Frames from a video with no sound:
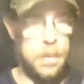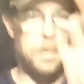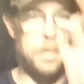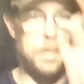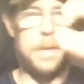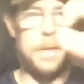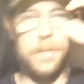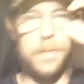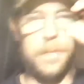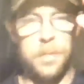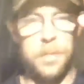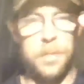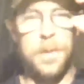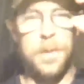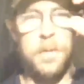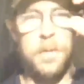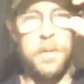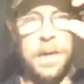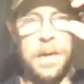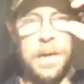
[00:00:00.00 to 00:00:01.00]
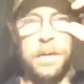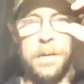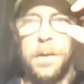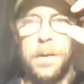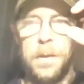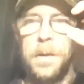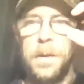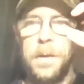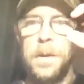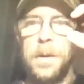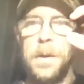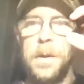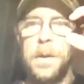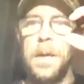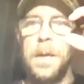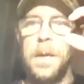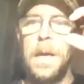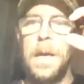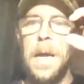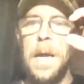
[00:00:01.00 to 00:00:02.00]
They're about this big around,
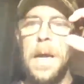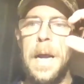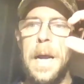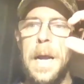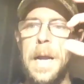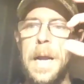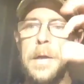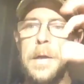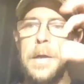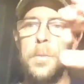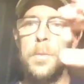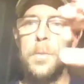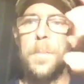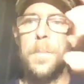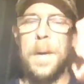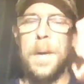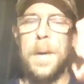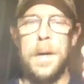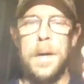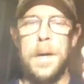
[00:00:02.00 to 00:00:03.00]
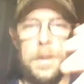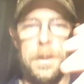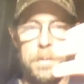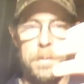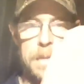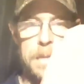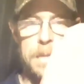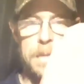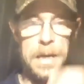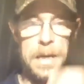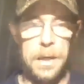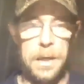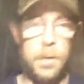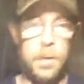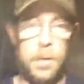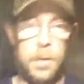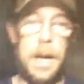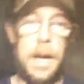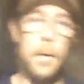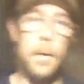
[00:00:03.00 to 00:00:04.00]
and you bury them in the
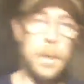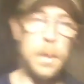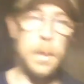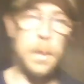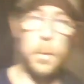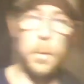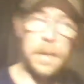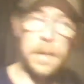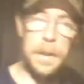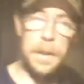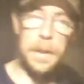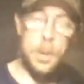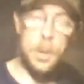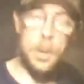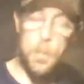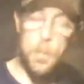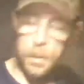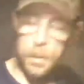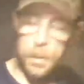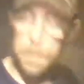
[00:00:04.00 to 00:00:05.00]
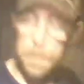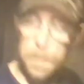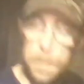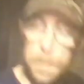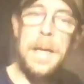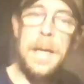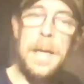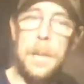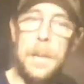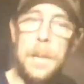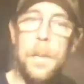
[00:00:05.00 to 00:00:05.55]
ground, and you put the bait in the